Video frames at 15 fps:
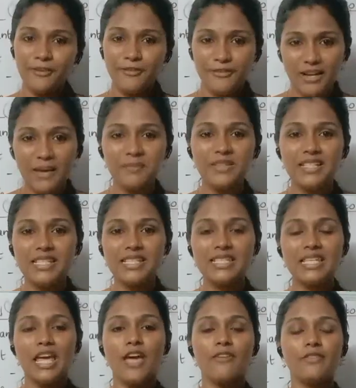From
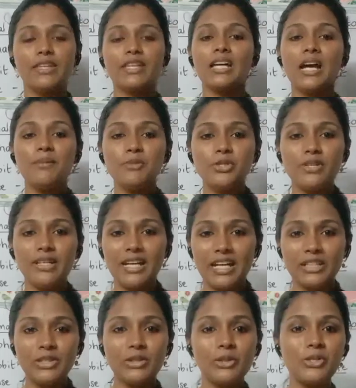this, we come to a
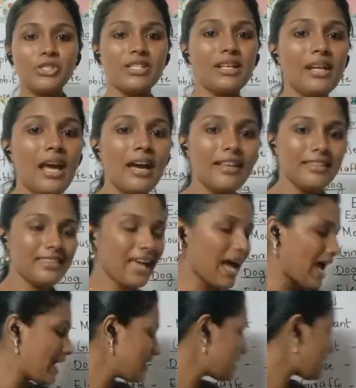conclusion
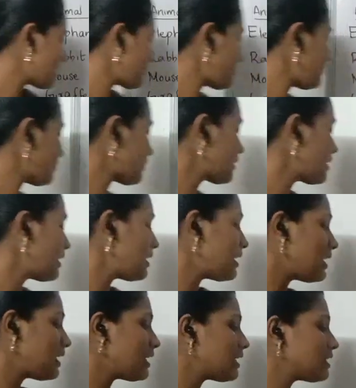that
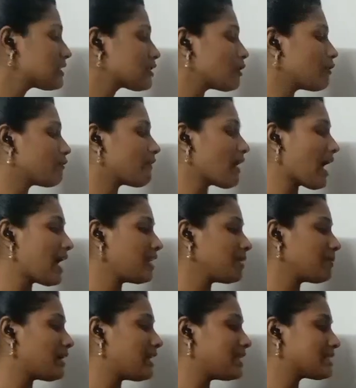ears of
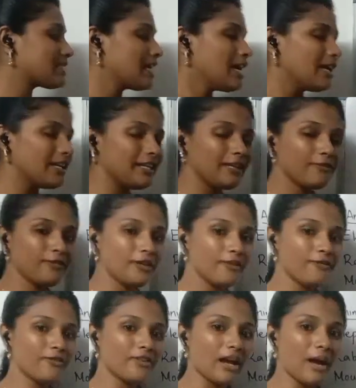animals
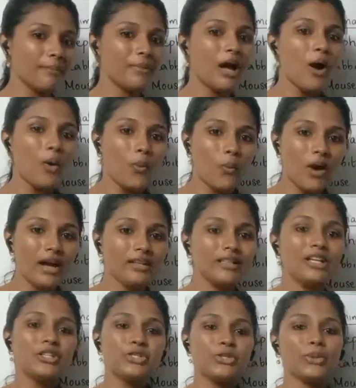differ from one
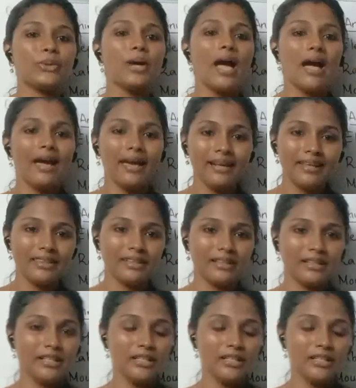to another.